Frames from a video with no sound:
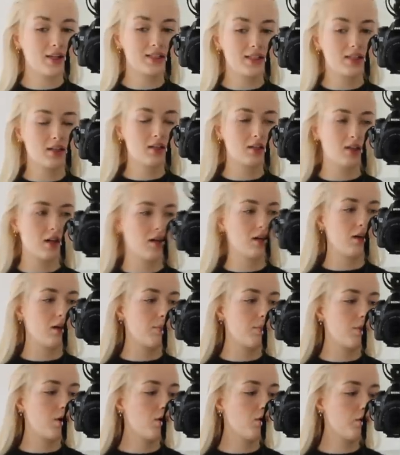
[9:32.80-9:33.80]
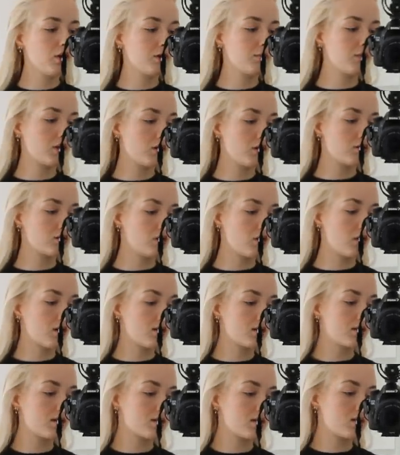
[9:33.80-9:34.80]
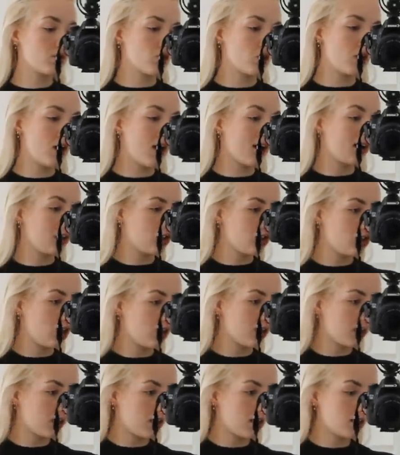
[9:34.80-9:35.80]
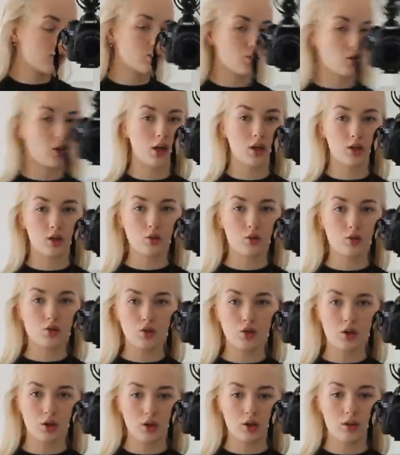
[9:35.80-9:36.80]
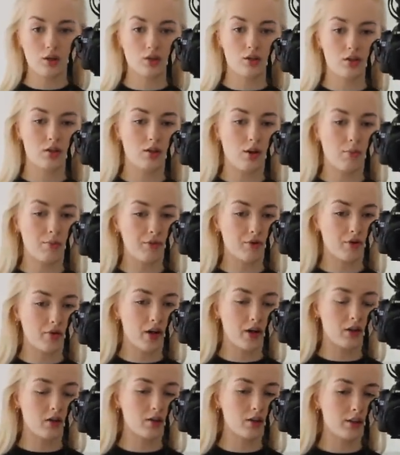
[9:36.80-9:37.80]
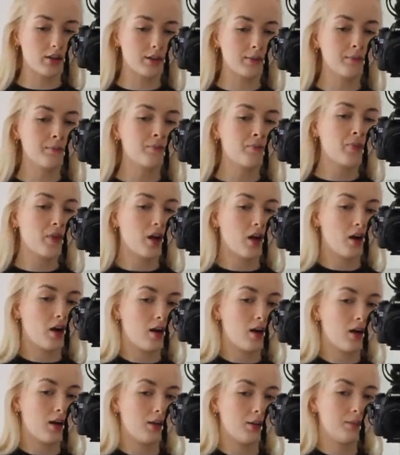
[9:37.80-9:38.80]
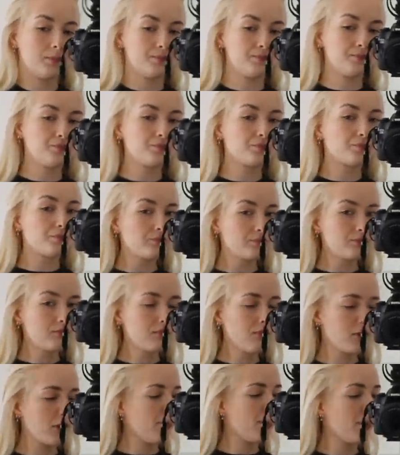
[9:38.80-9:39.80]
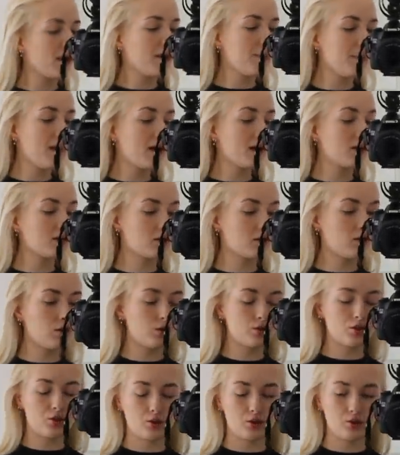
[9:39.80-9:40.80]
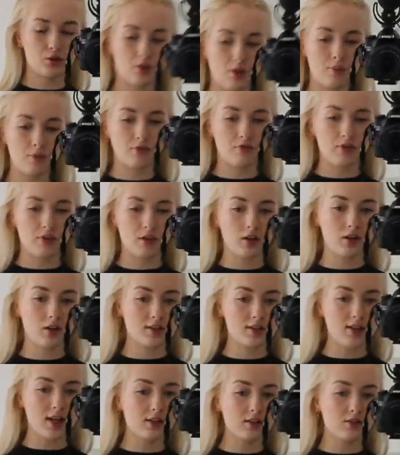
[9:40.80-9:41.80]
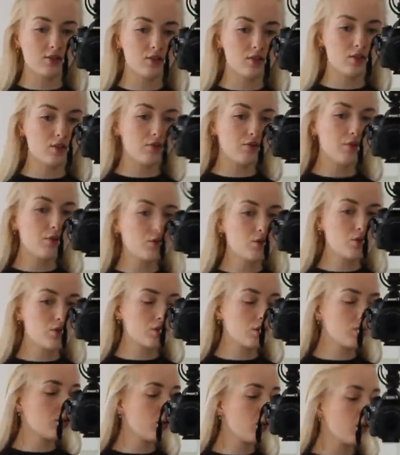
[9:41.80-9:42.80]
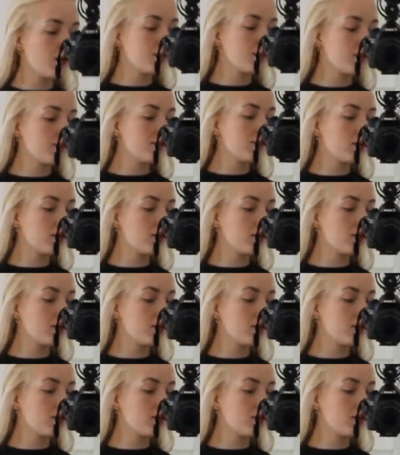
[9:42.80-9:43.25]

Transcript: I didn't end up going because Rokas sister had a gel kit, so I used hers temporarily. Um, but I might go to some of the salons in the future when I'm in